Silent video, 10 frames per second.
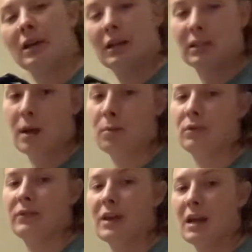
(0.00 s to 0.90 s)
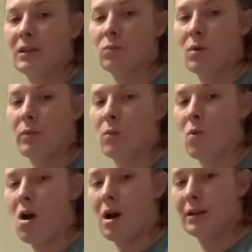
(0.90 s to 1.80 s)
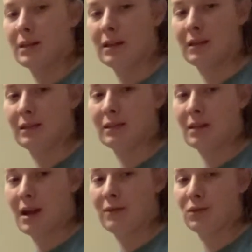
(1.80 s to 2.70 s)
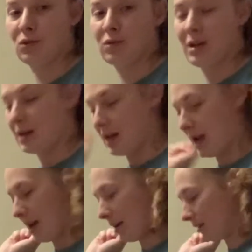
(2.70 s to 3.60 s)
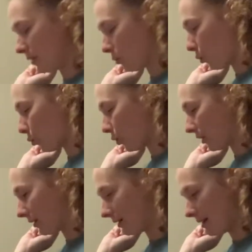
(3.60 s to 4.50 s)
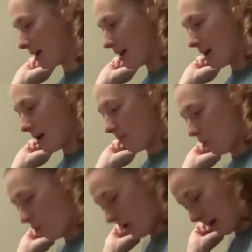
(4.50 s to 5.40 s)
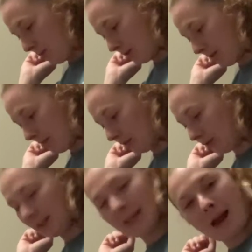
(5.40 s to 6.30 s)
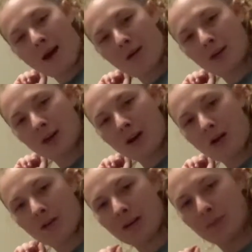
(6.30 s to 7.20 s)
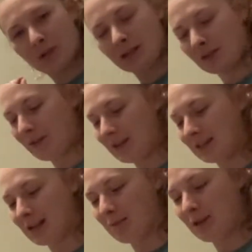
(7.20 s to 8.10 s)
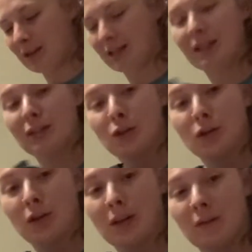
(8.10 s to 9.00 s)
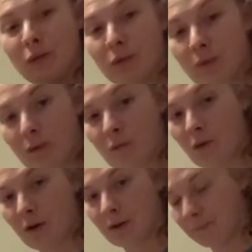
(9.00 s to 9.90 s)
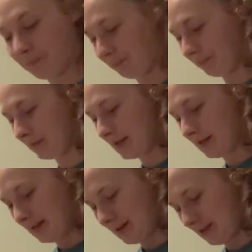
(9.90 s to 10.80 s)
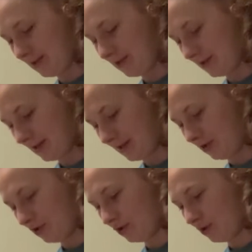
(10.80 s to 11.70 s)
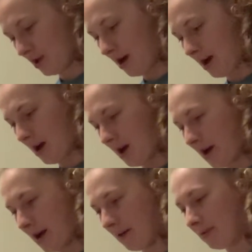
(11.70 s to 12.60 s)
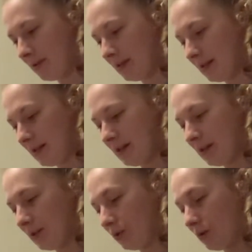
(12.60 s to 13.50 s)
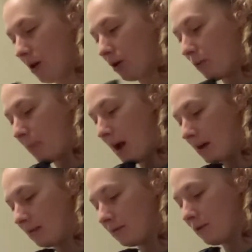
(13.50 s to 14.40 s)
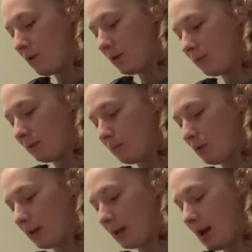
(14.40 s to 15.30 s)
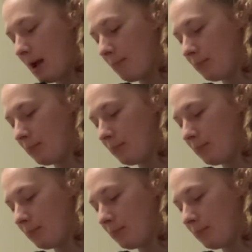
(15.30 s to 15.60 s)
couple of days, what we want is I have the treat in hand. But when I put the muzzle down, he already puts his face in it because he's looking for the reward. Good job. So I'll go back and forth with putting it up,